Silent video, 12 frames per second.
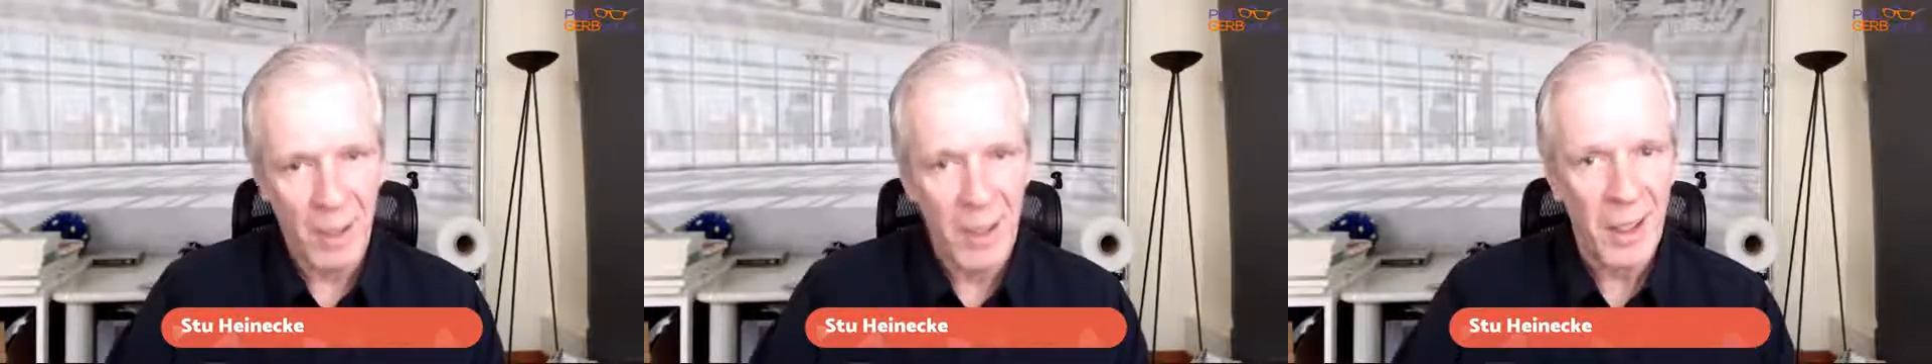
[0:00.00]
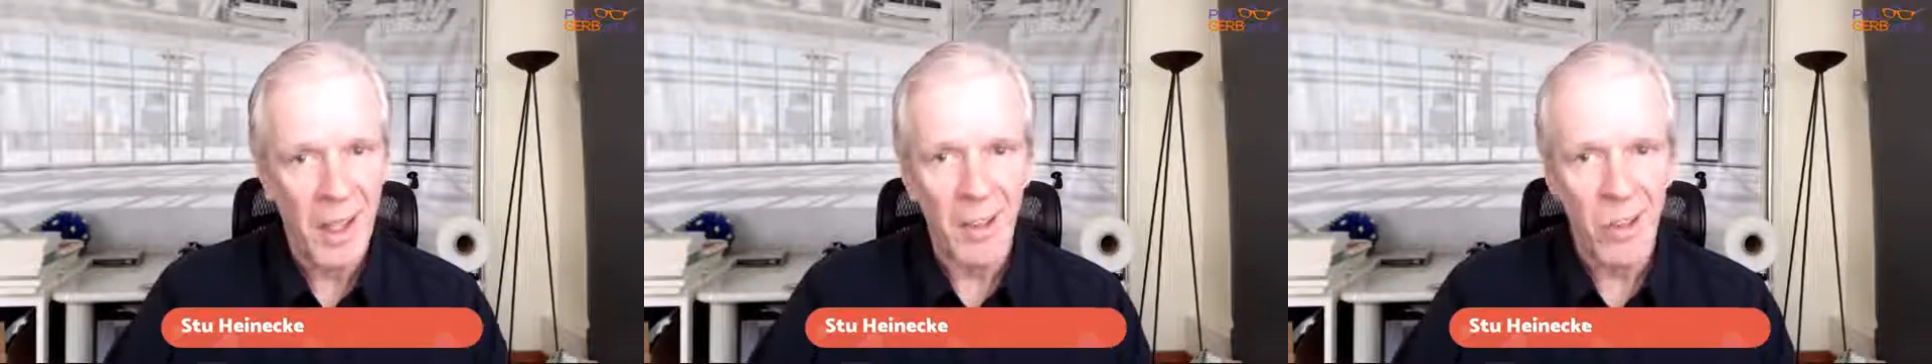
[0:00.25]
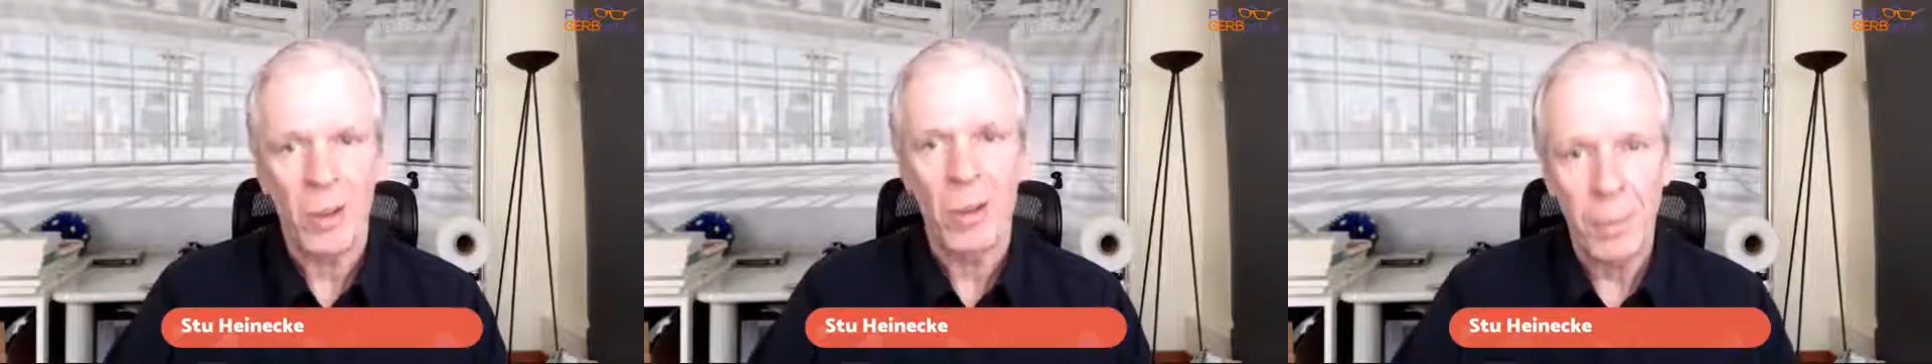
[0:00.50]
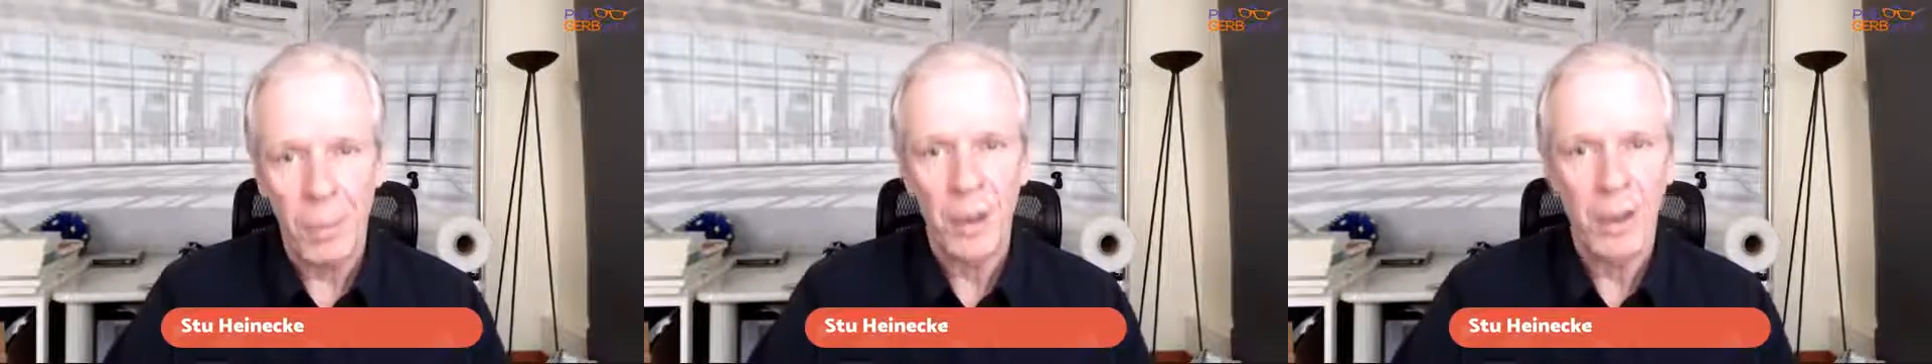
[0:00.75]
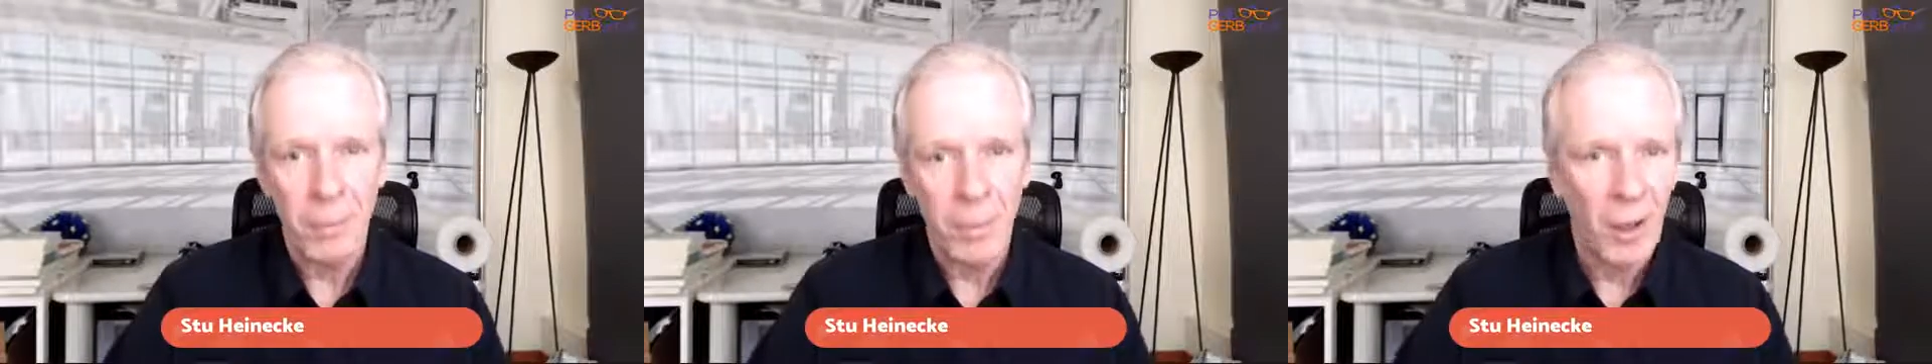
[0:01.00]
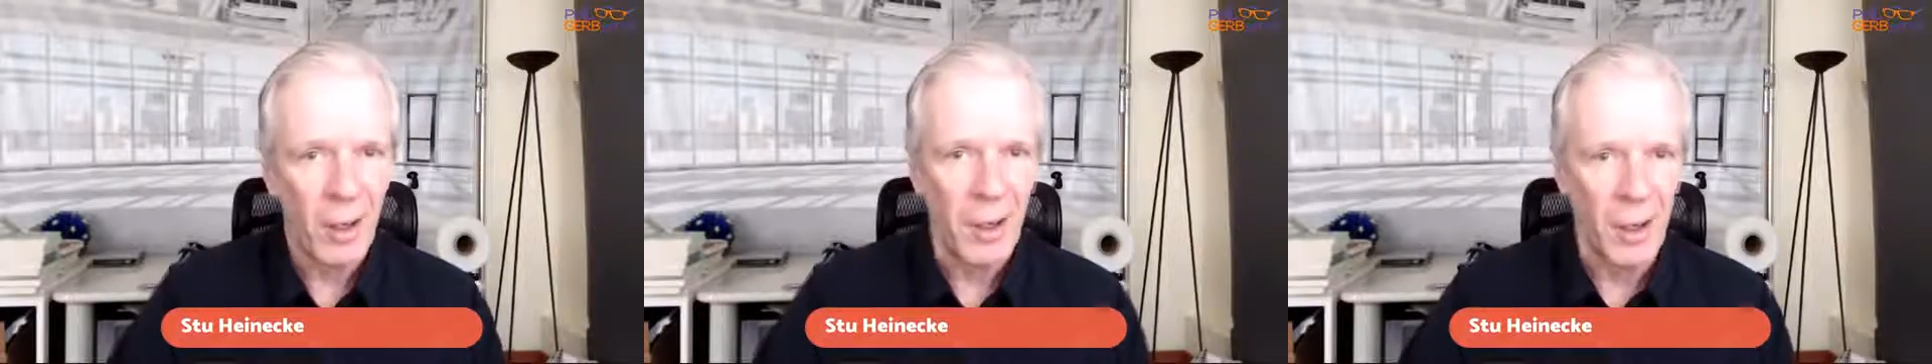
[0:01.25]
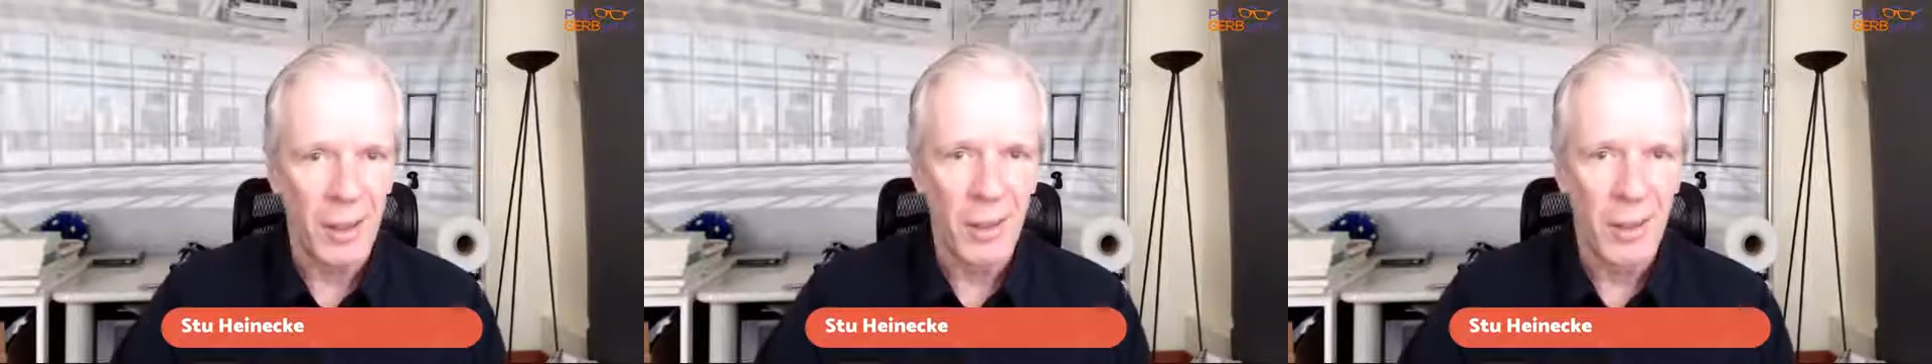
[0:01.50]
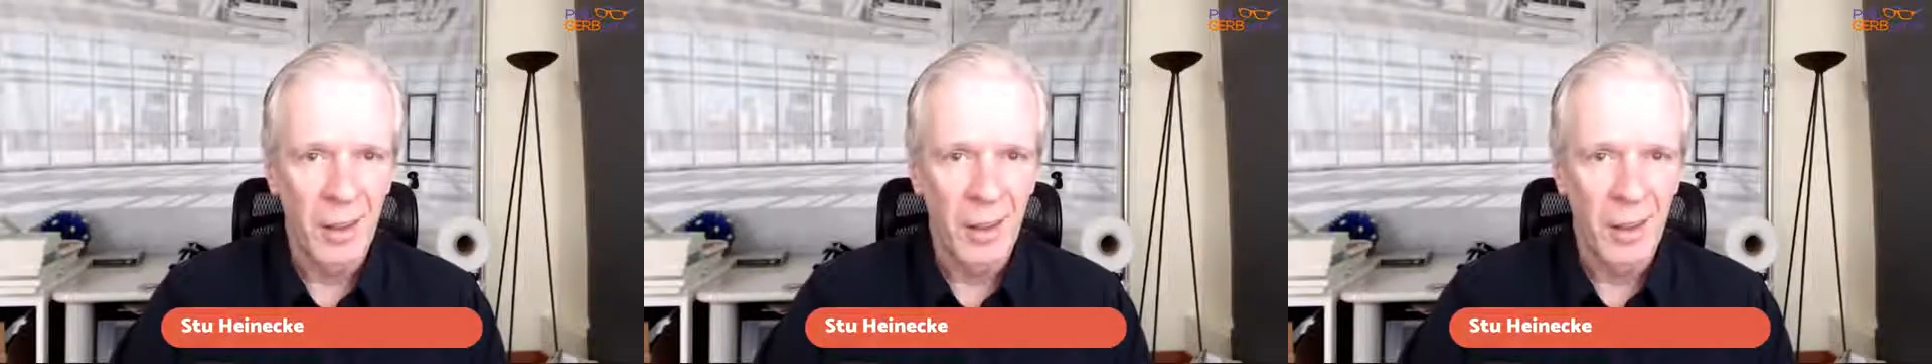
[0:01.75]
I think that's the whole point of marketing.